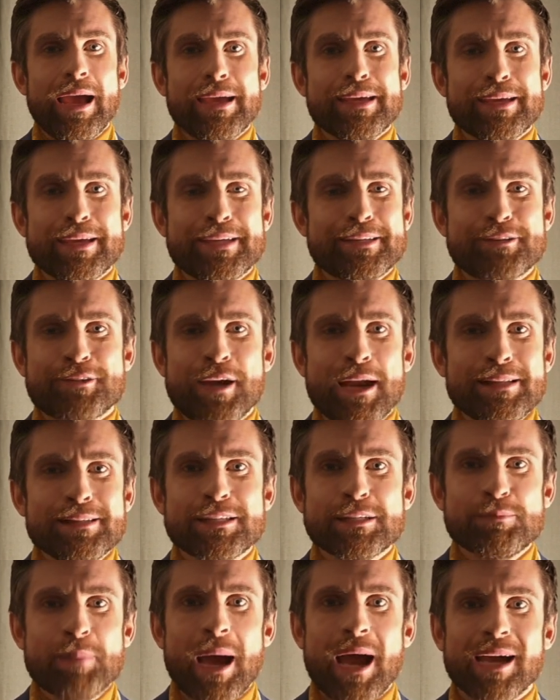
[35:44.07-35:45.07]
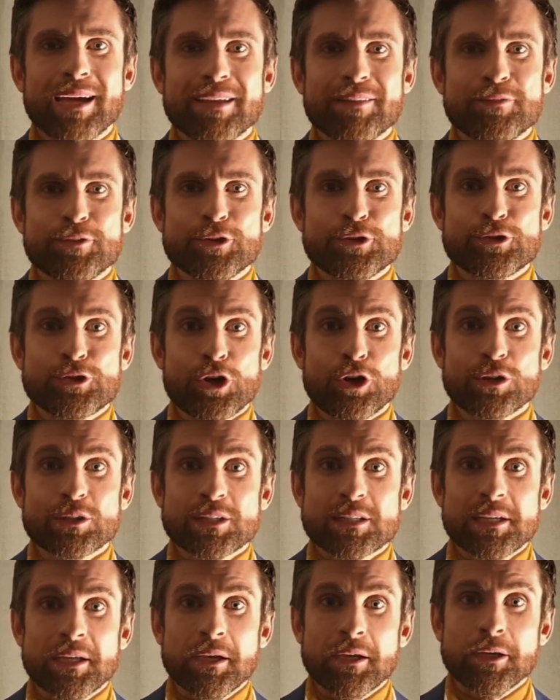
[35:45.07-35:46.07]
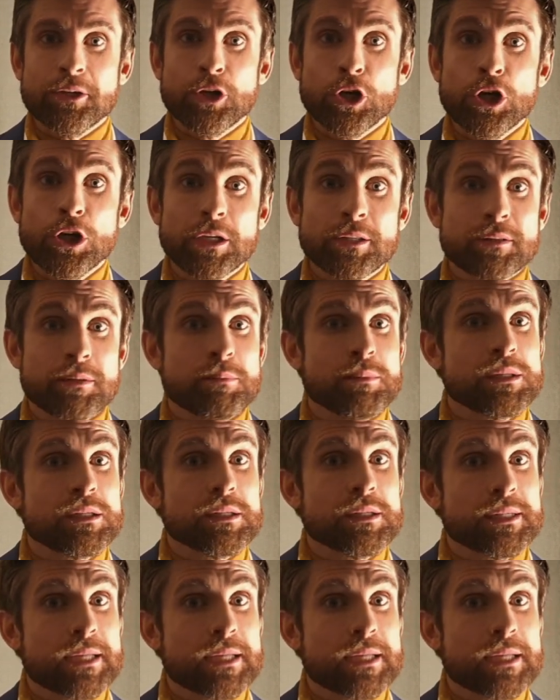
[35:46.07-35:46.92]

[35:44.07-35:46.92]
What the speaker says: It transpired that Toxie had heard that Mr.